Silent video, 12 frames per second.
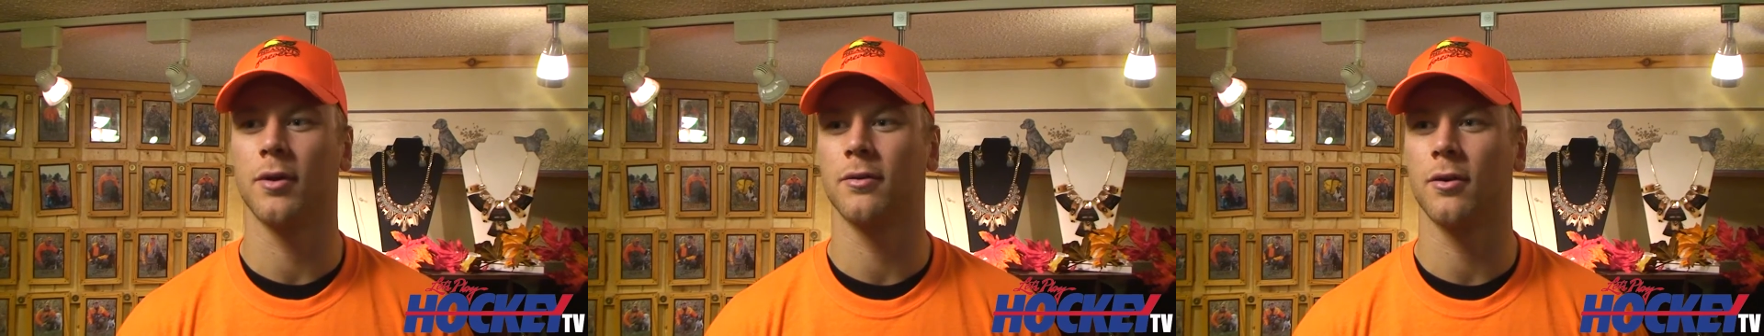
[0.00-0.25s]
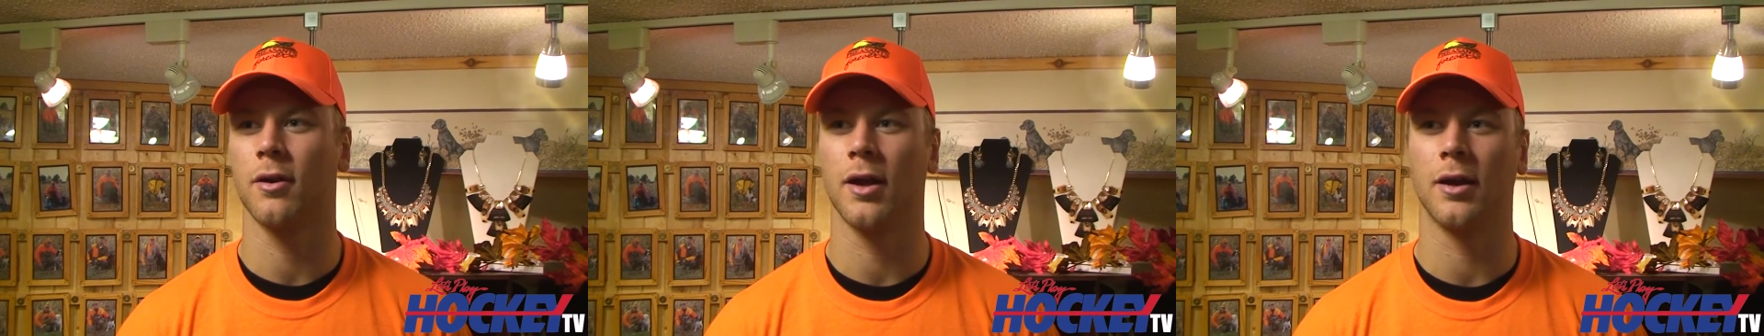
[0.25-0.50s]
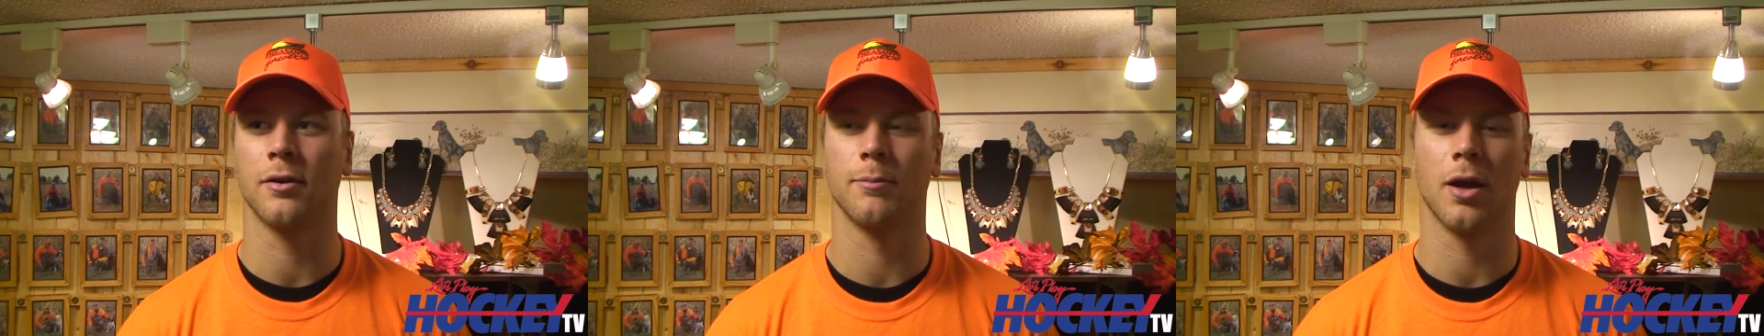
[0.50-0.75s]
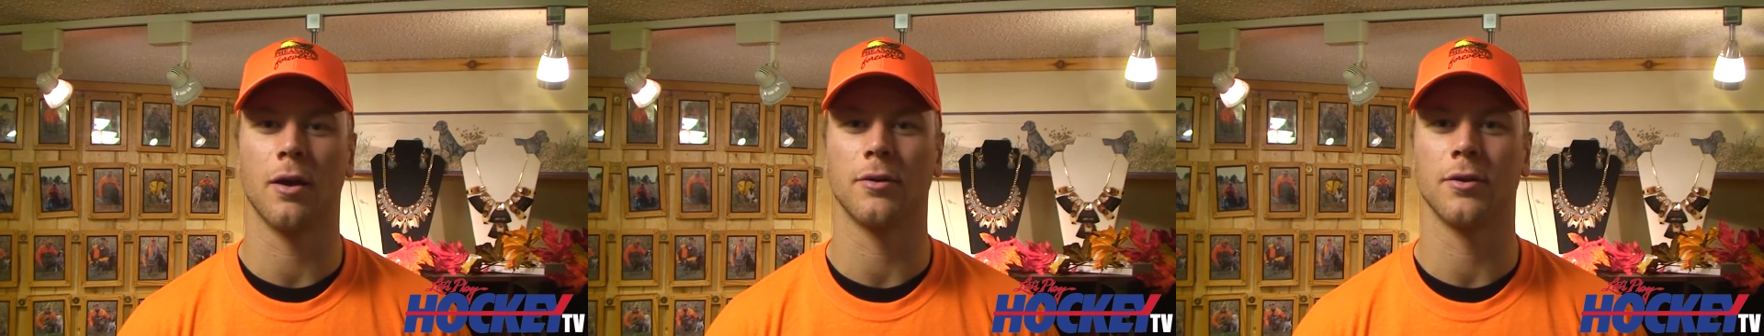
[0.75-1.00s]
in Minnesota like
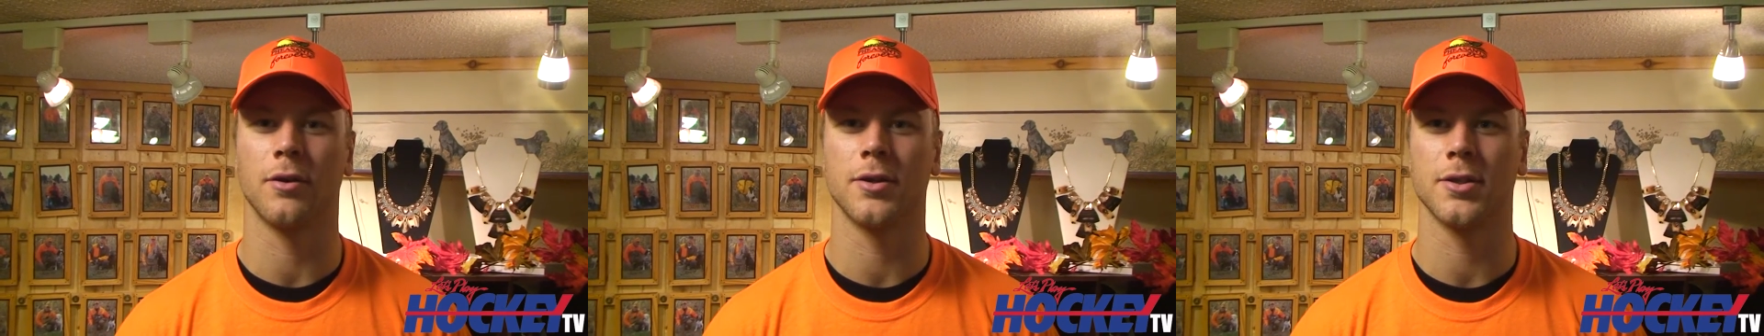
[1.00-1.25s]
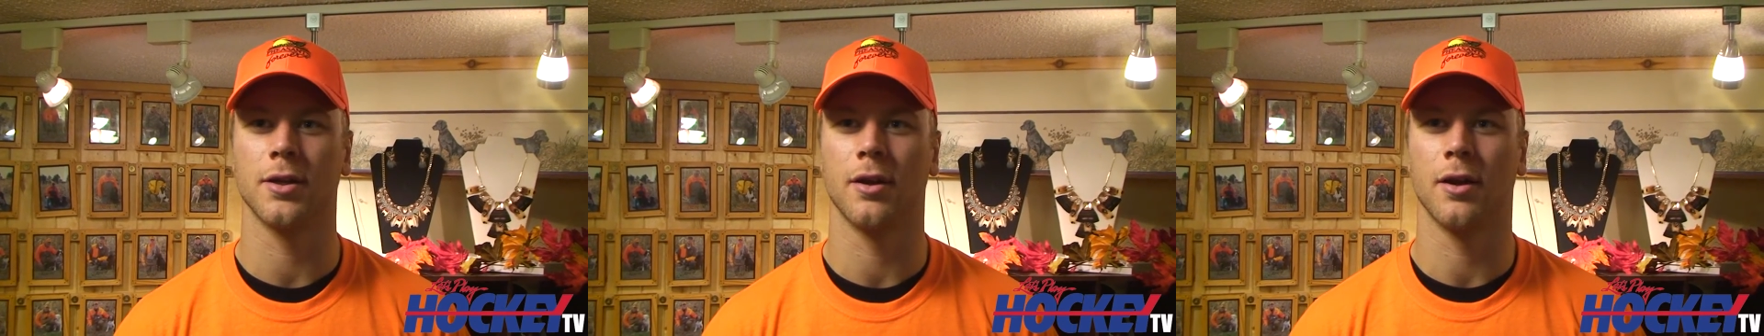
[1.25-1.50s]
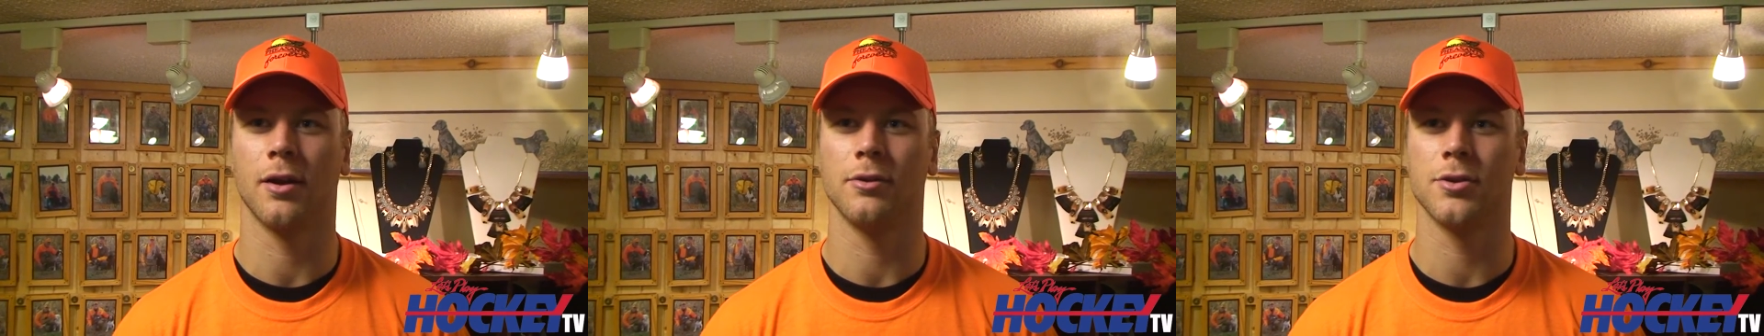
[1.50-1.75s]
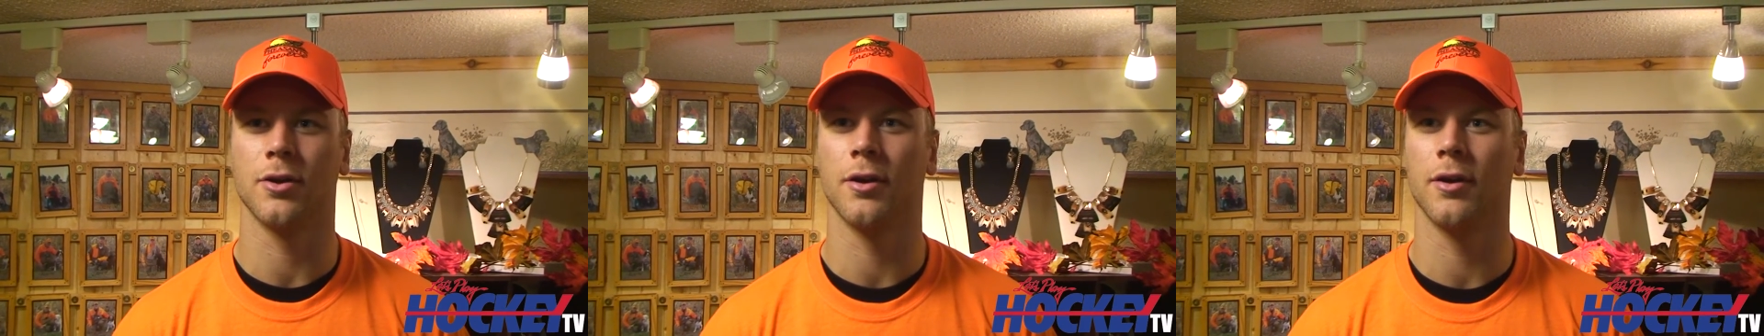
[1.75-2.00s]
to be outdoors and
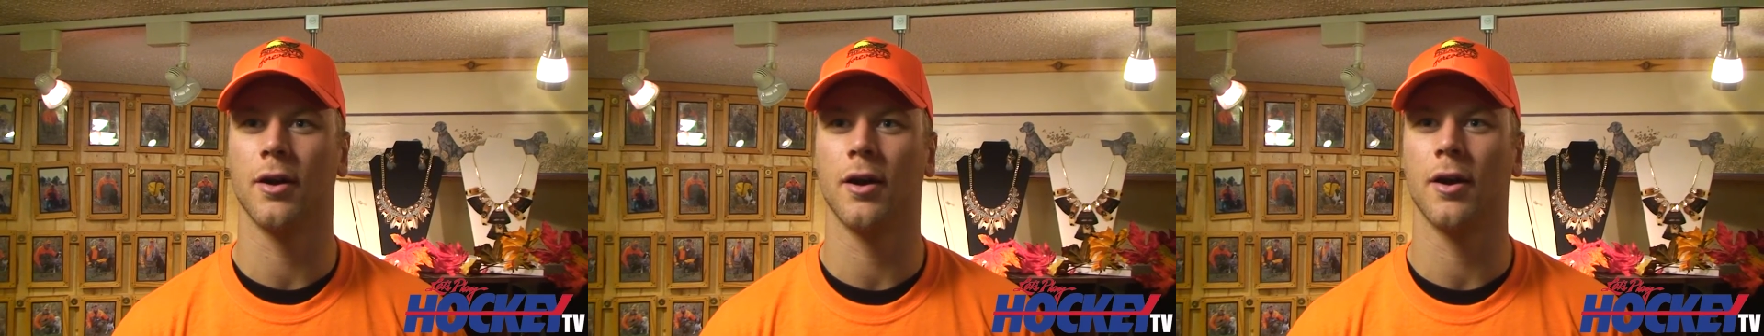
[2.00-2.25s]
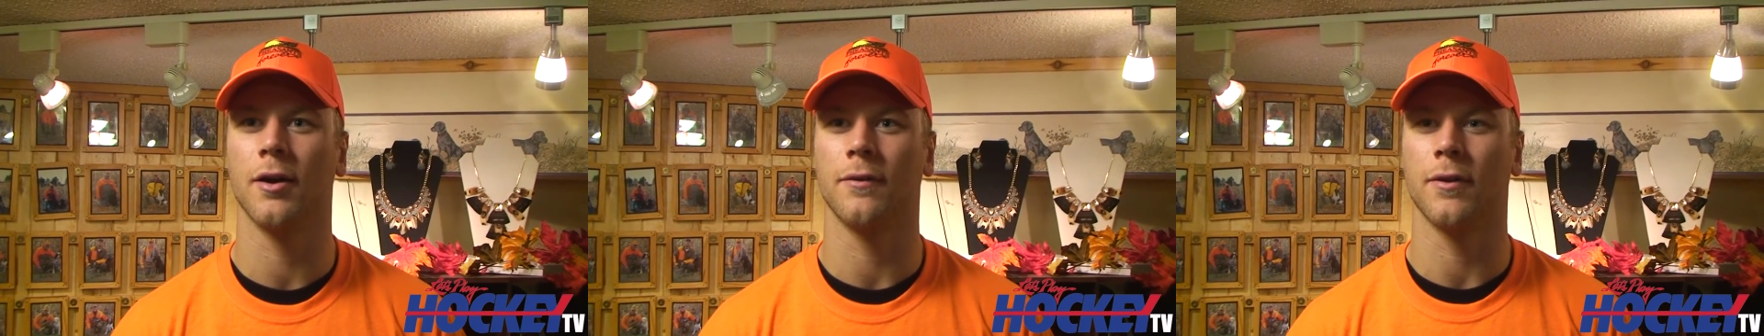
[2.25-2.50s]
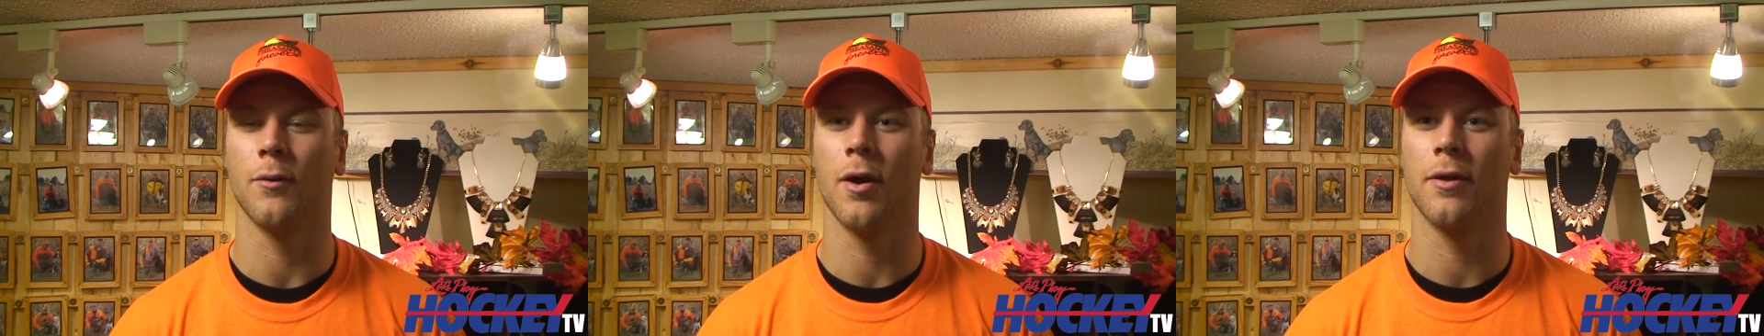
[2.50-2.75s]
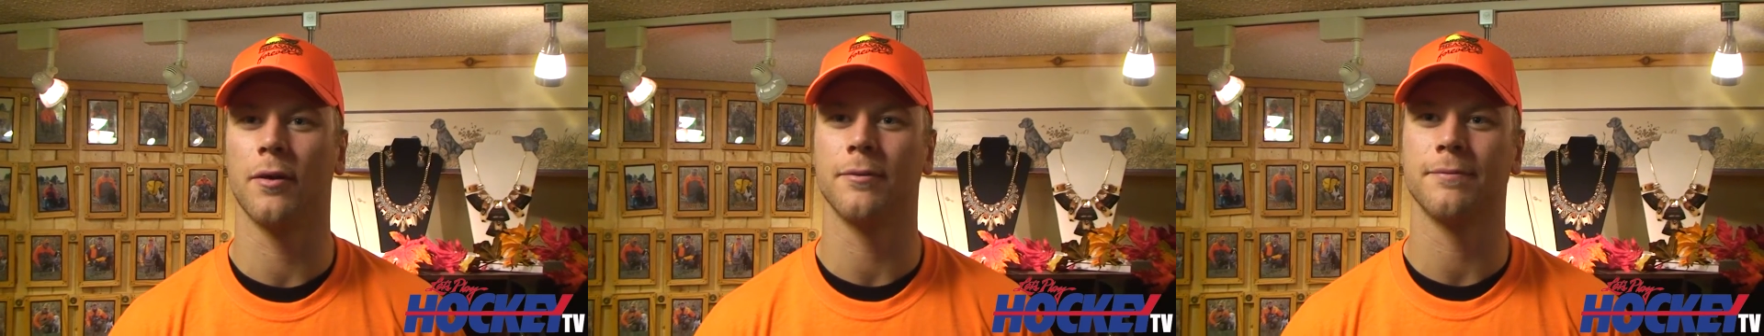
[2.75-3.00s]
enjoy the, uh, the
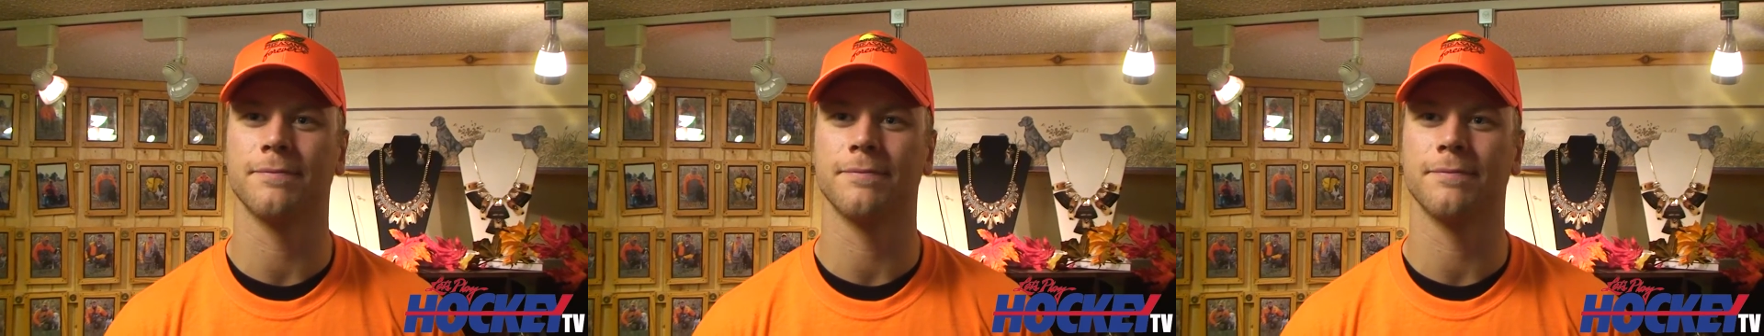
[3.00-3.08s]
weather.